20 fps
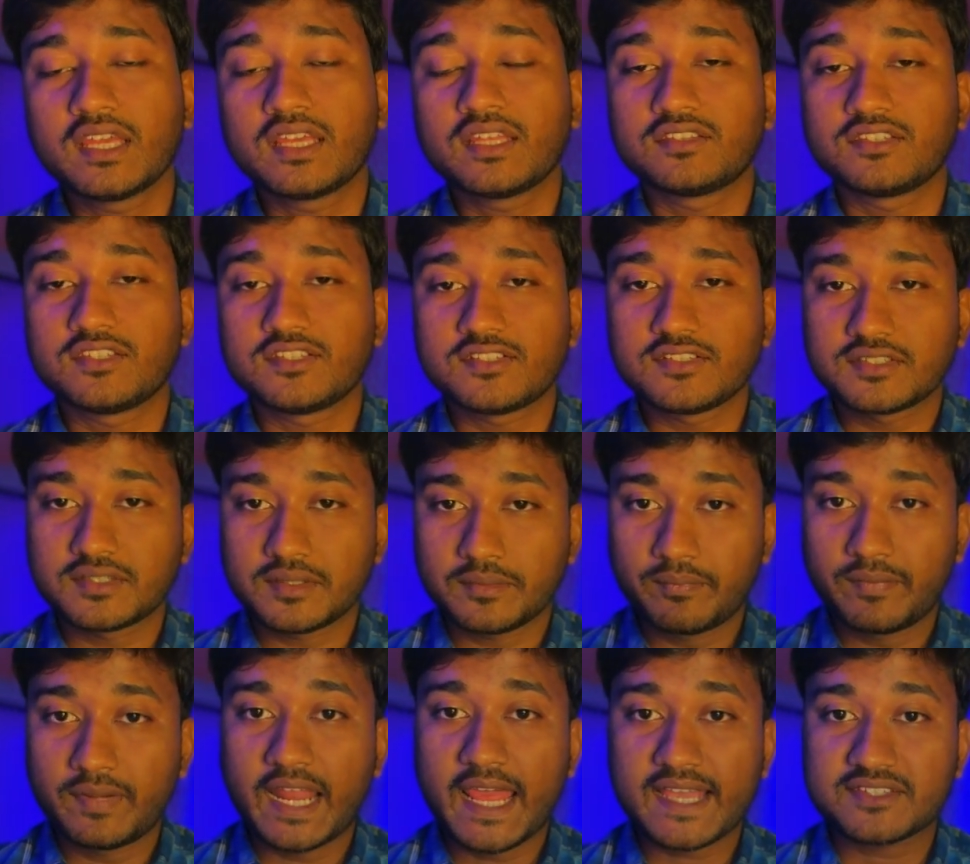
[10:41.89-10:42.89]
this is the
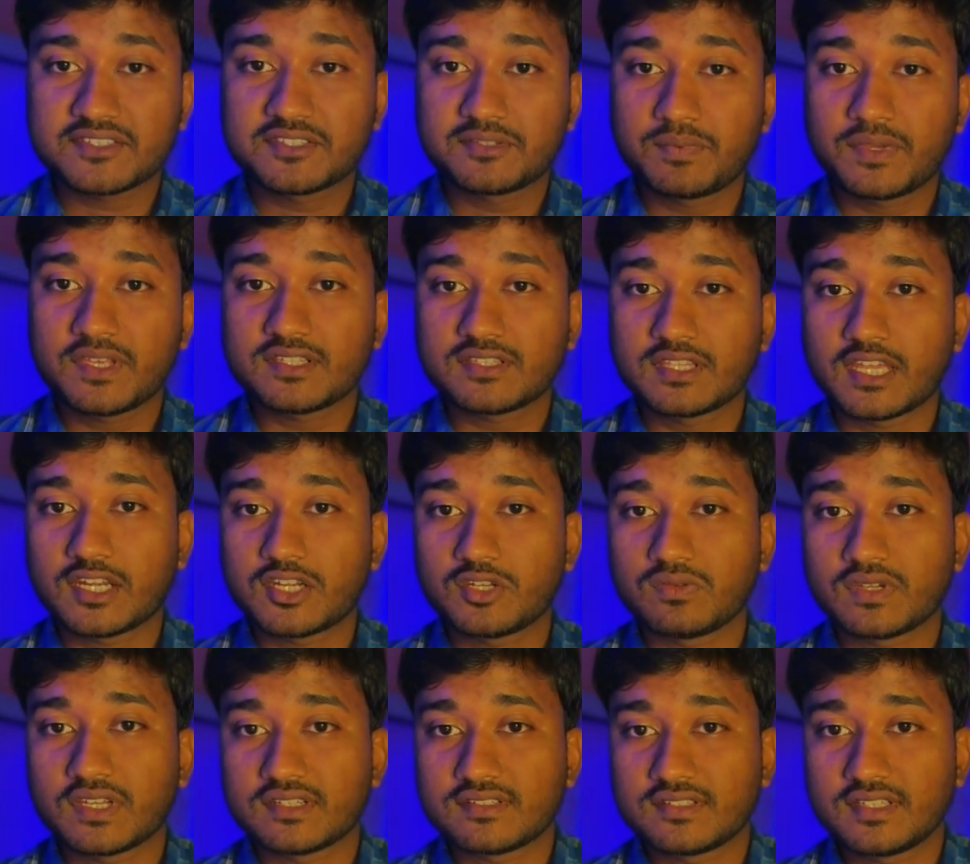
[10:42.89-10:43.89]
black space that you
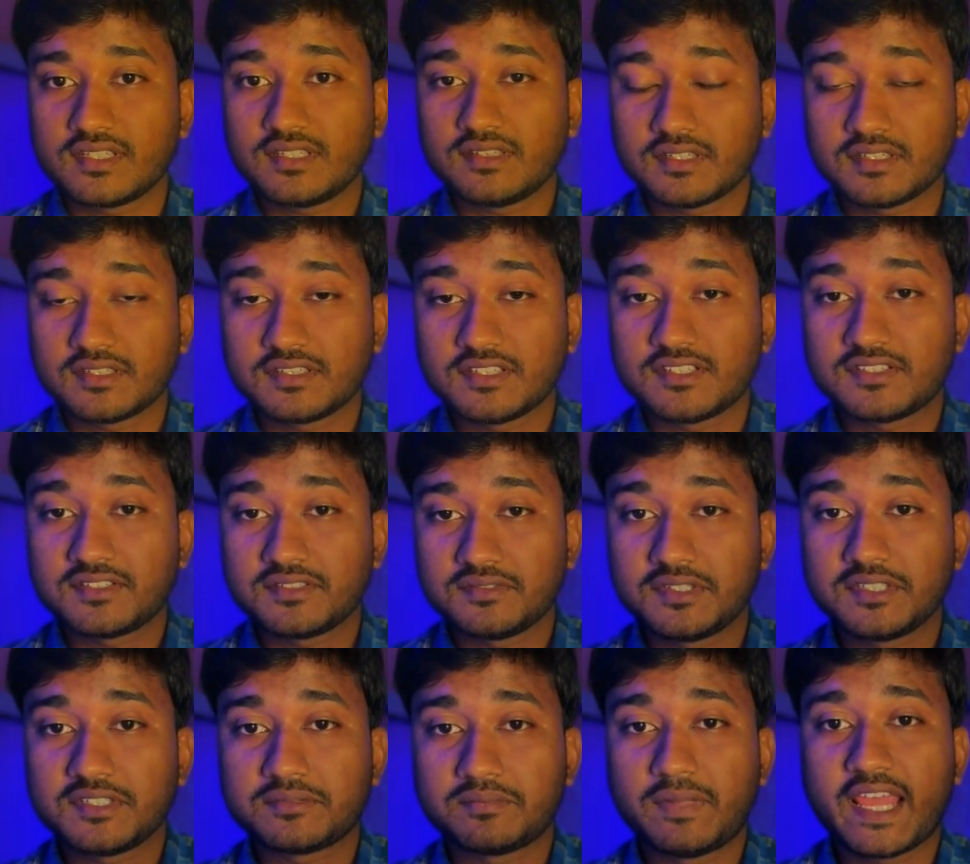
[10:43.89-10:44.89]
can see.
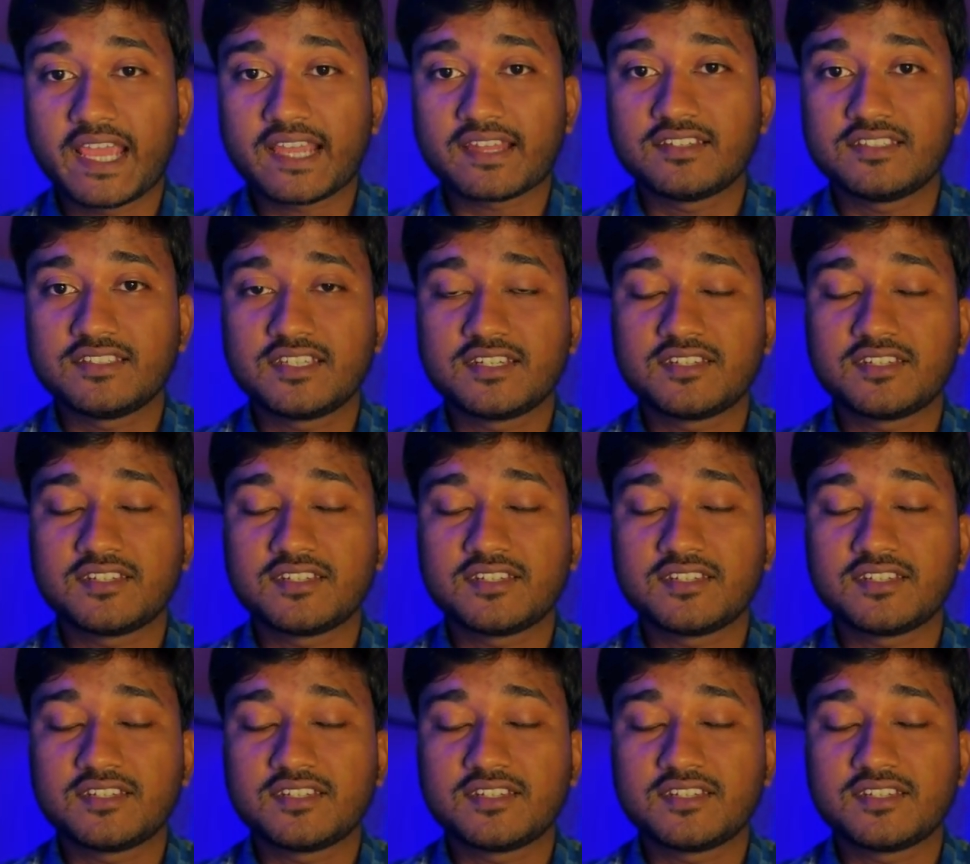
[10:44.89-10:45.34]
This black region